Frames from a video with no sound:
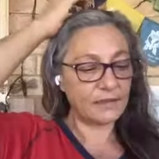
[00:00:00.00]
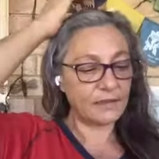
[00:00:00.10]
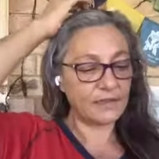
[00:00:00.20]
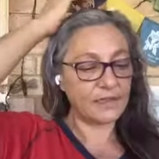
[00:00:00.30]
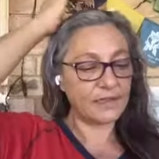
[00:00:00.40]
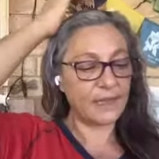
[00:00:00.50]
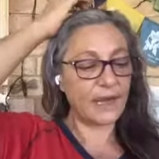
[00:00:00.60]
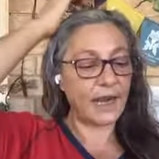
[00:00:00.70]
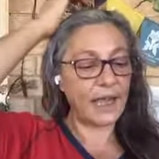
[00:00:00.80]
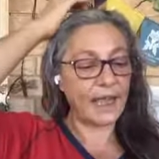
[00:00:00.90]
Just
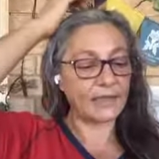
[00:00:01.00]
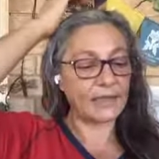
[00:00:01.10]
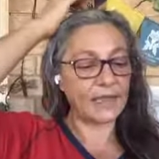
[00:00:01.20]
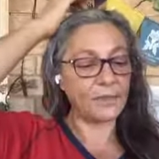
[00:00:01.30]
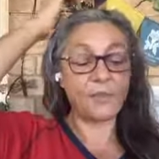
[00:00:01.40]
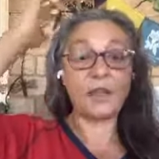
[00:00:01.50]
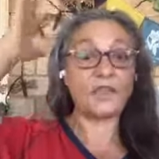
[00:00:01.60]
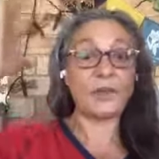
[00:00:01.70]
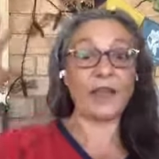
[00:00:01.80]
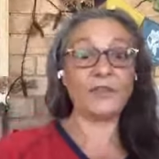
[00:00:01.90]
allow, take a breath.
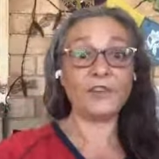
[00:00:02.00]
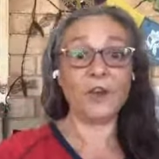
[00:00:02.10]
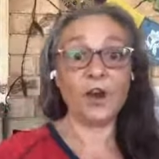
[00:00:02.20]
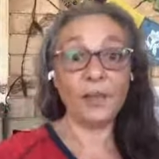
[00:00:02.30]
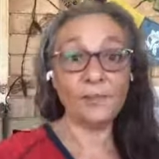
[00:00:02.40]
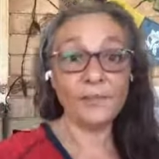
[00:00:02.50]
You have time.